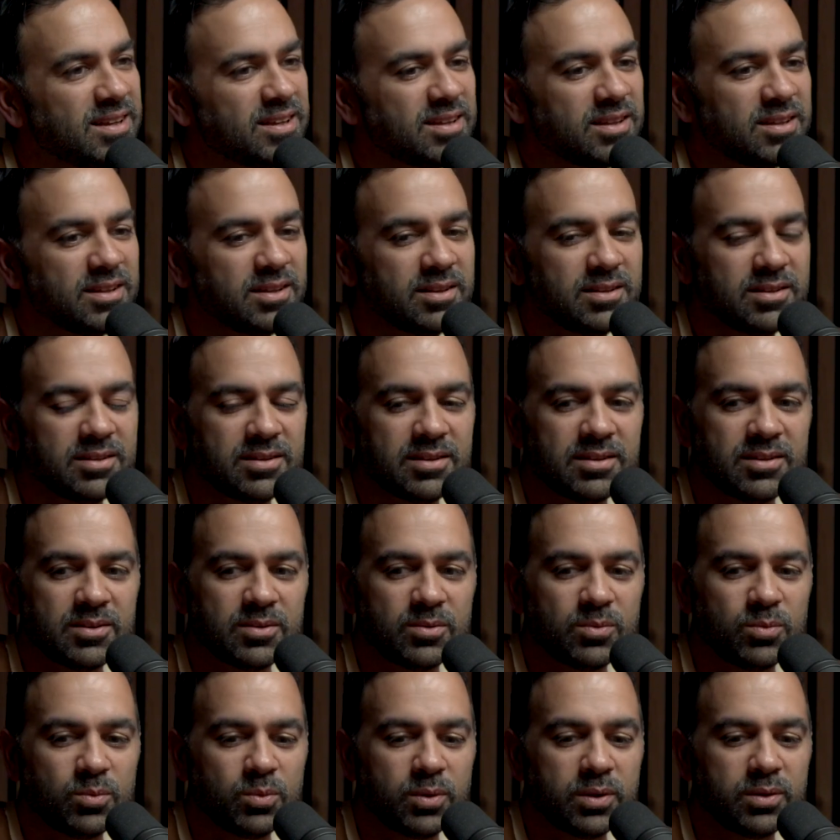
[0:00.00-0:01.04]
I think is
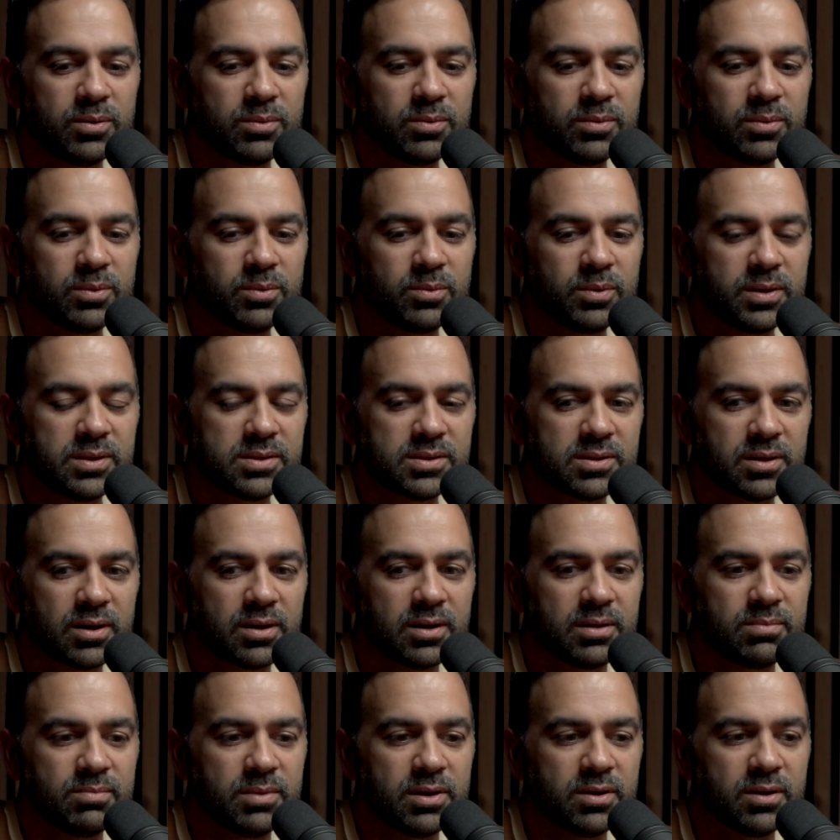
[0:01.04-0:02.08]
important. When when we
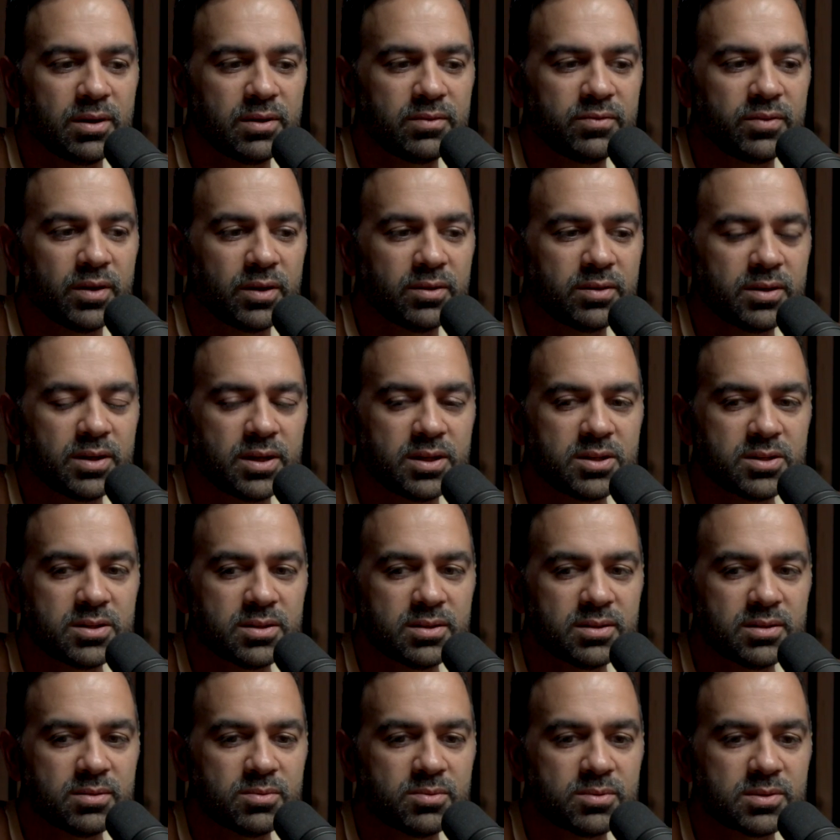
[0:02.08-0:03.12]
started Minaret
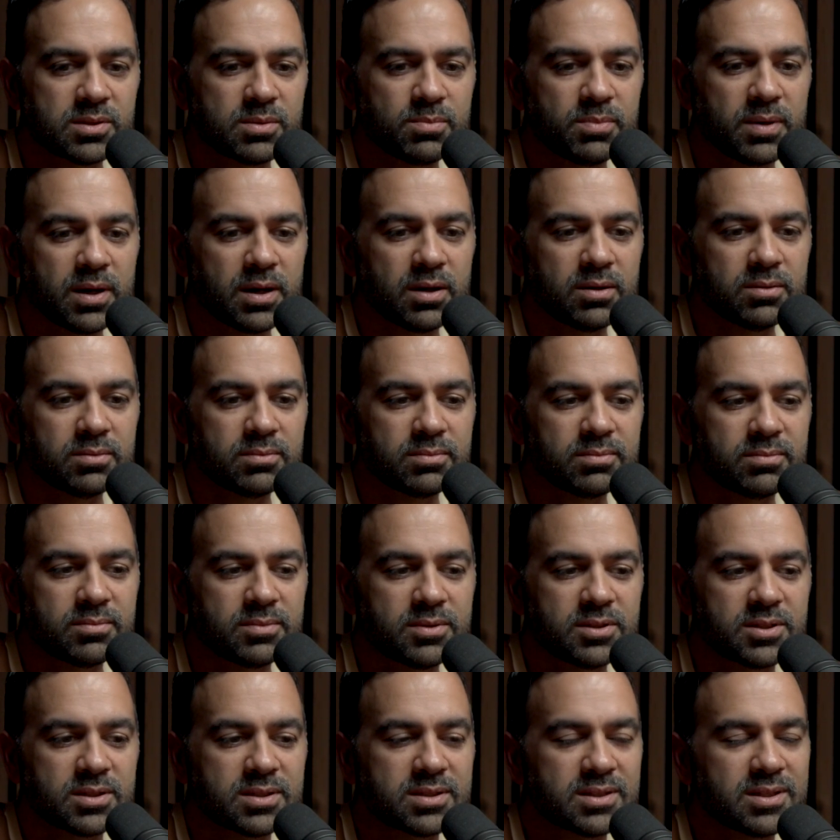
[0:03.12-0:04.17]
Foundation, it was about
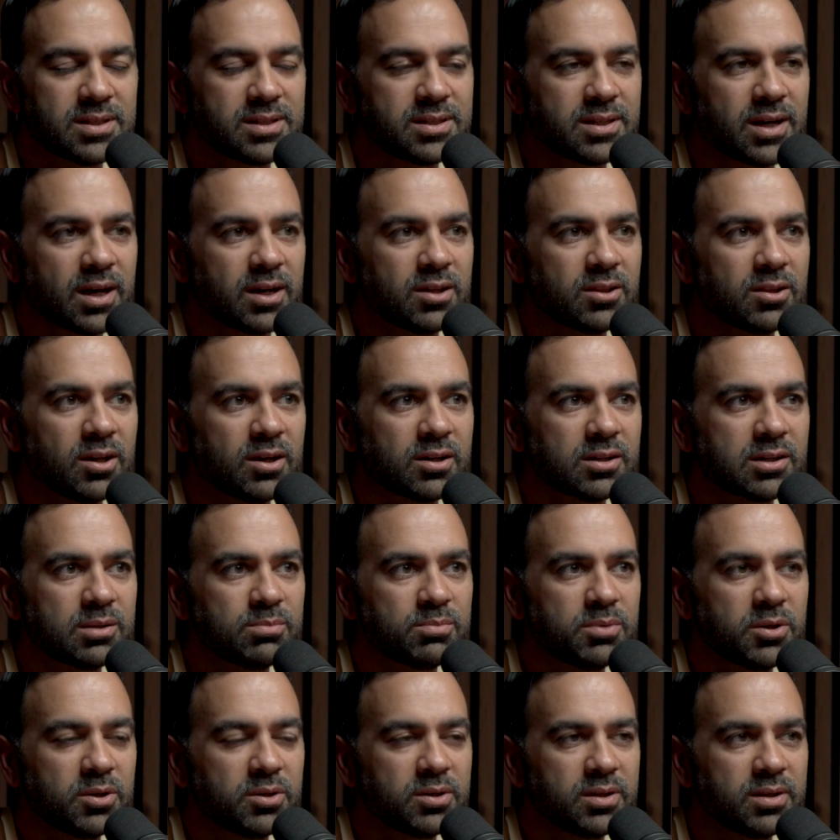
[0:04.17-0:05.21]
just the dialogue
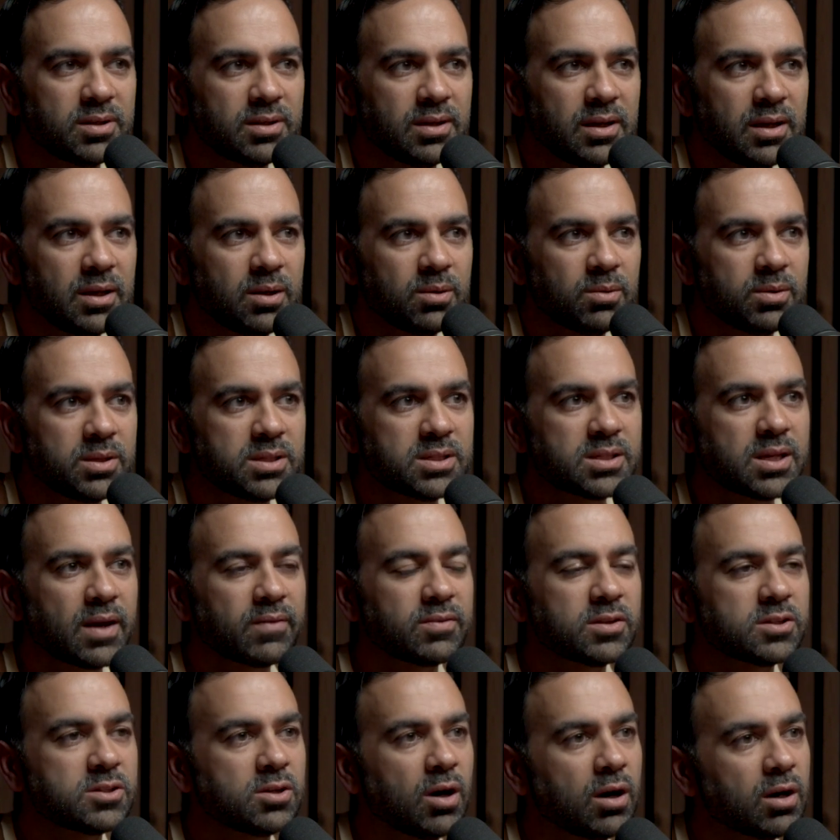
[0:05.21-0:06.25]
component. Mm. We just have
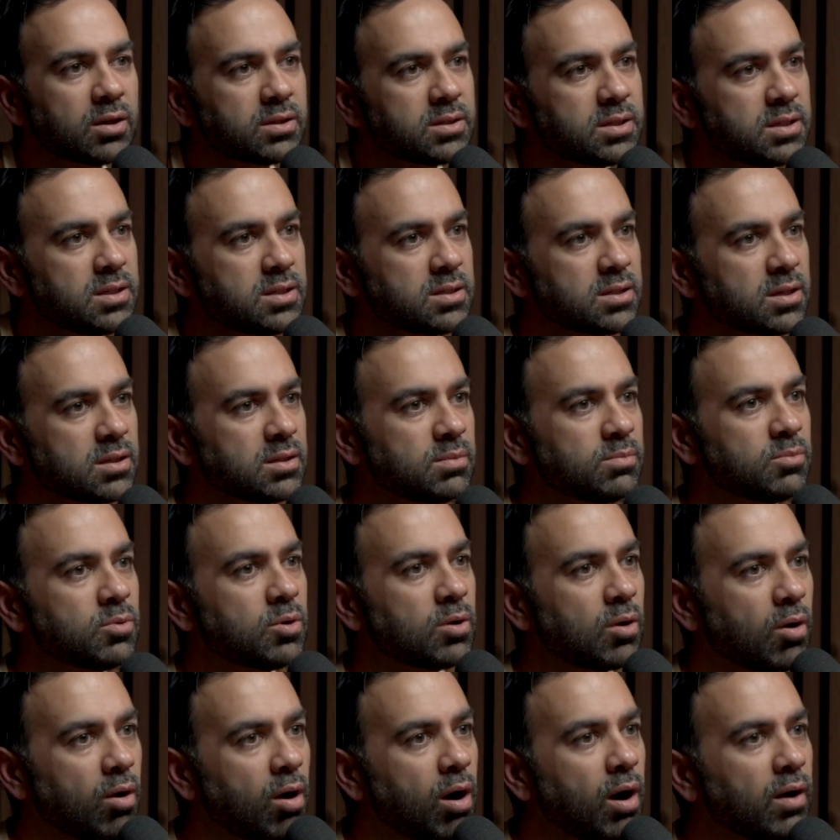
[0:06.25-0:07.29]
to talk to each other
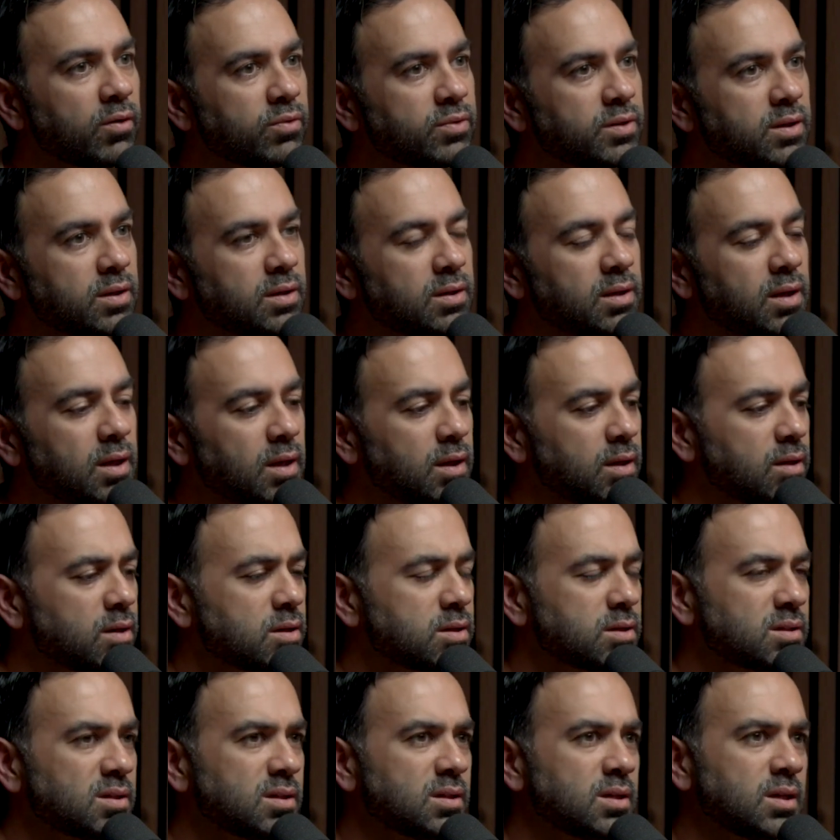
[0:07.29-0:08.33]
more often. Who's
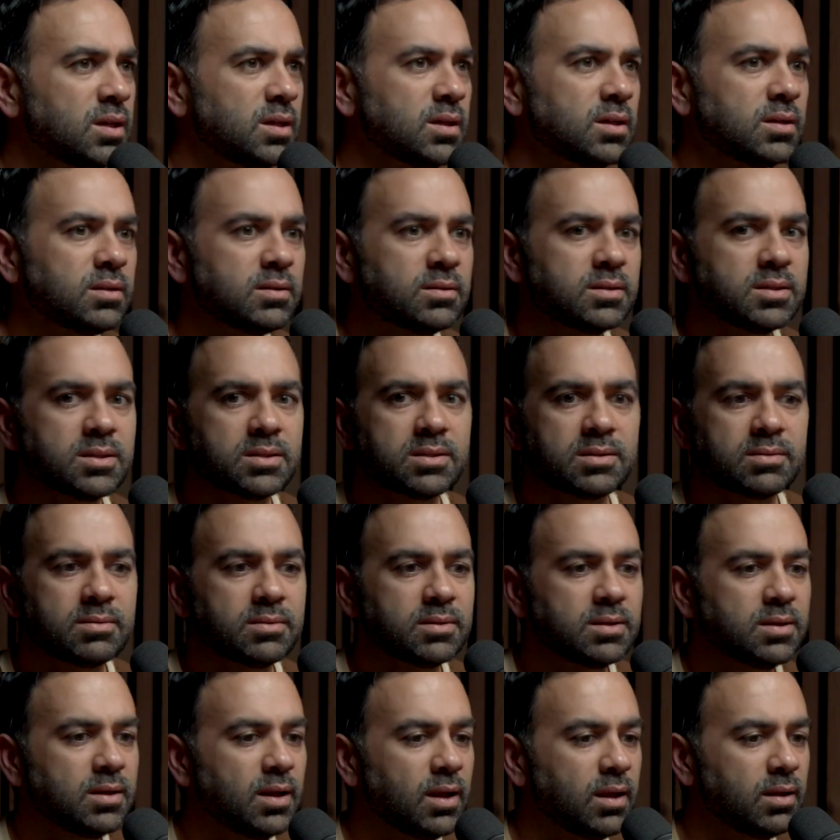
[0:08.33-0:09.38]
we? Who, just
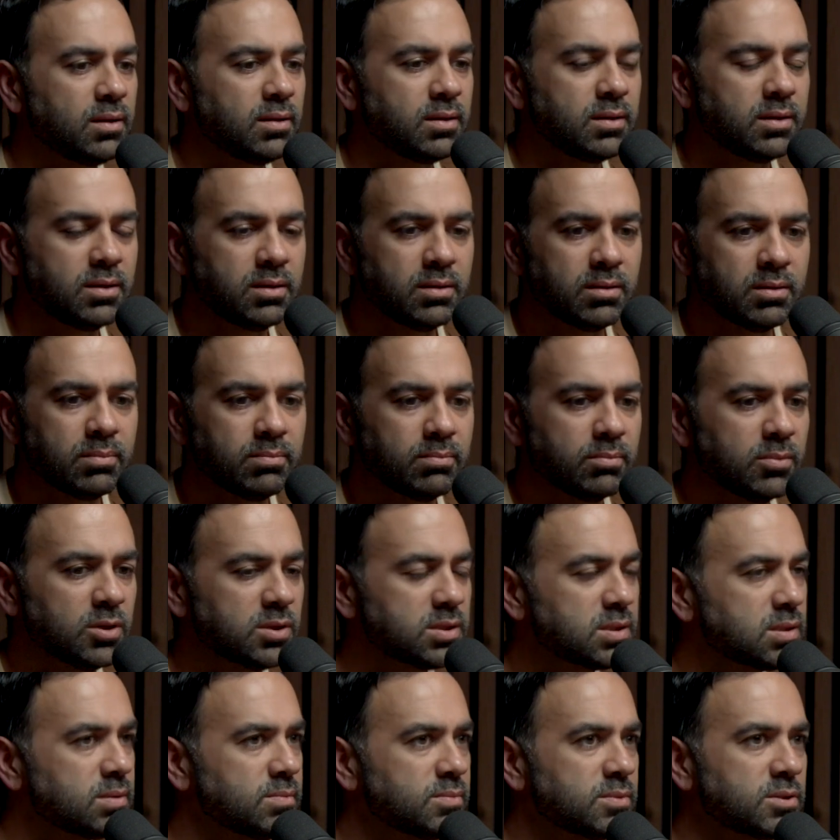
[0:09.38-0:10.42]
who's the we? It,
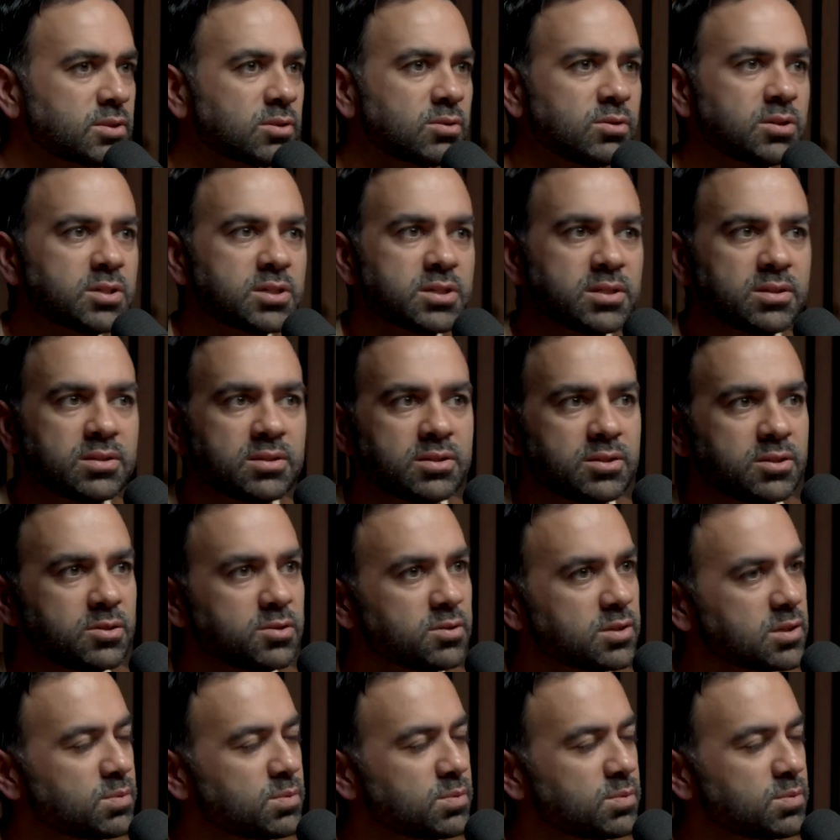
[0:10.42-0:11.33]
Muslims, Christians, okay. Jews